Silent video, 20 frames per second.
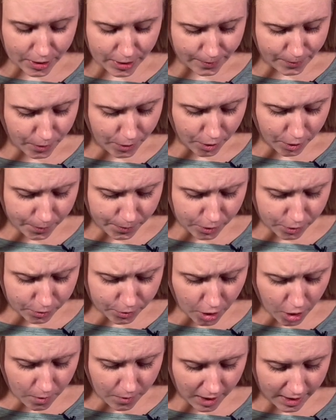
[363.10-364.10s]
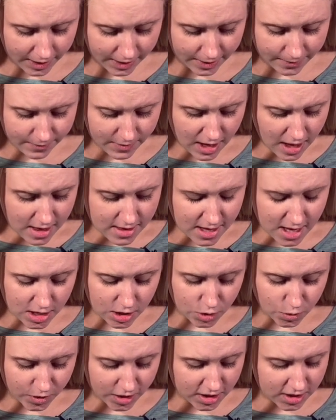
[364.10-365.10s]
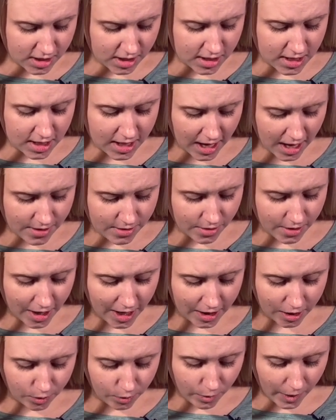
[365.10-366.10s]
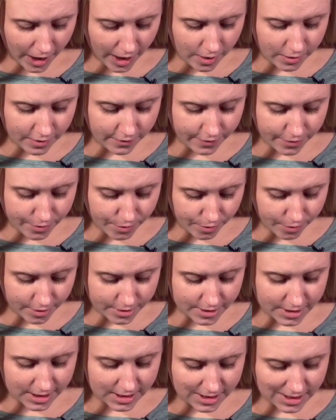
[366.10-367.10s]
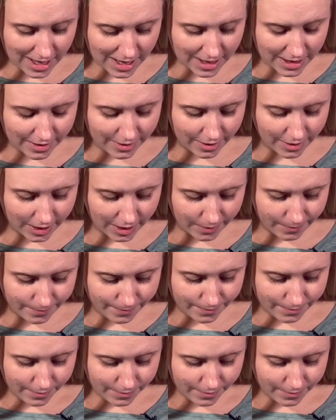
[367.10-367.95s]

a purple robe on him, then twisted together a crown of thorns and set it on him.